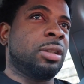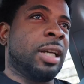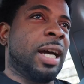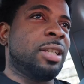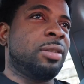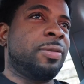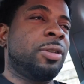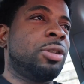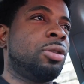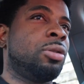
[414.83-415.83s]
like, I just
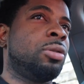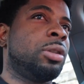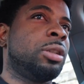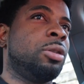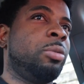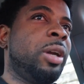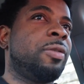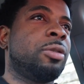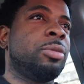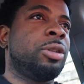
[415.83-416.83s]
feel as though the
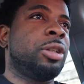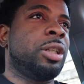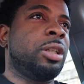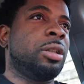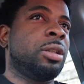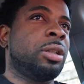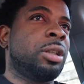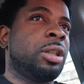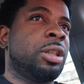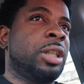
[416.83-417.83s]
wave community,
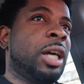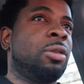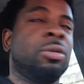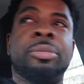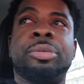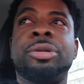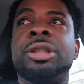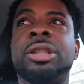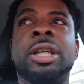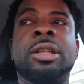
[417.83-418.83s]
y'all don't
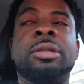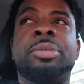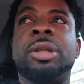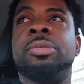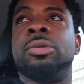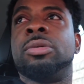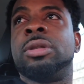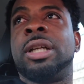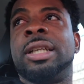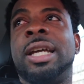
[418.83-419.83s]
appreciate the people. Like,